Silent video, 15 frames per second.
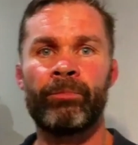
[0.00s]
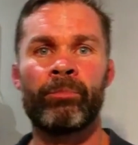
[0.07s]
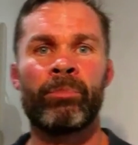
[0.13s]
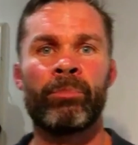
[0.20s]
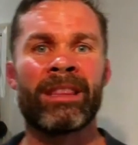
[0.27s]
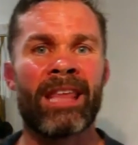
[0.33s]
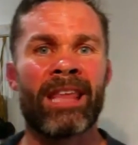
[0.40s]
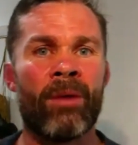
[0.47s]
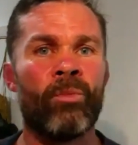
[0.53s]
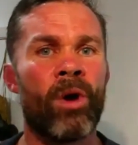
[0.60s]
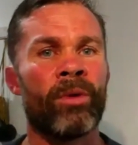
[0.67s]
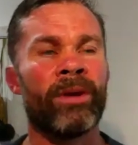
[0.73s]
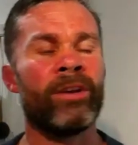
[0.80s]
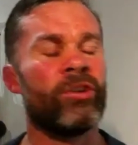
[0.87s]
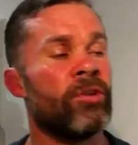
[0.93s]
But then what
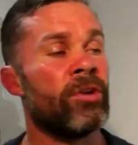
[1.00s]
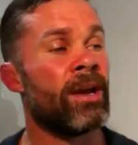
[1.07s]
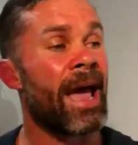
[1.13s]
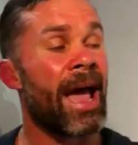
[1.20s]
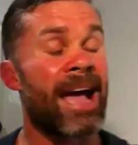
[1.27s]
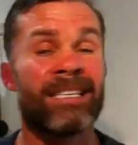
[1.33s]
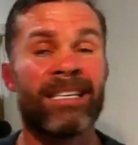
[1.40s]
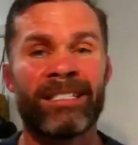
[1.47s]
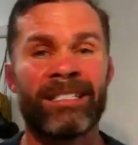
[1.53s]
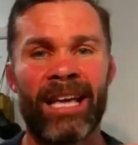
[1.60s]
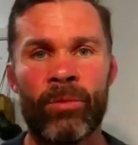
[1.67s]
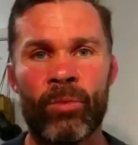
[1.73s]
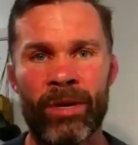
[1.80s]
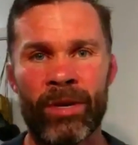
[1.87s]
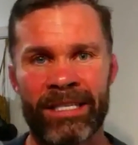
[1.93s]
we do as a
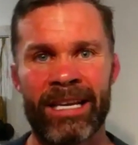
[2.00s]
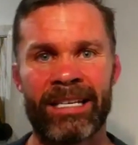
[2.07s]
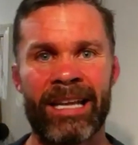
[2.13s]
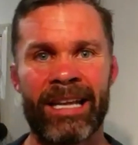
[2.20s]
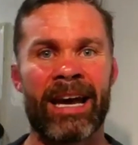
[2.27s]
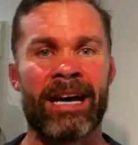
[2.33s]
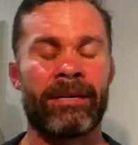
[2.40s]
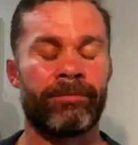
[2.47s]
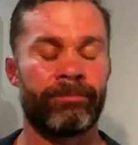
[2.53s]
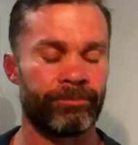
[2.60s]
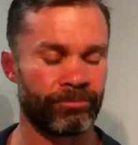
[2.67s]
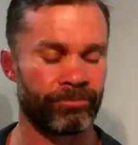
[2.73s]
team, we sit down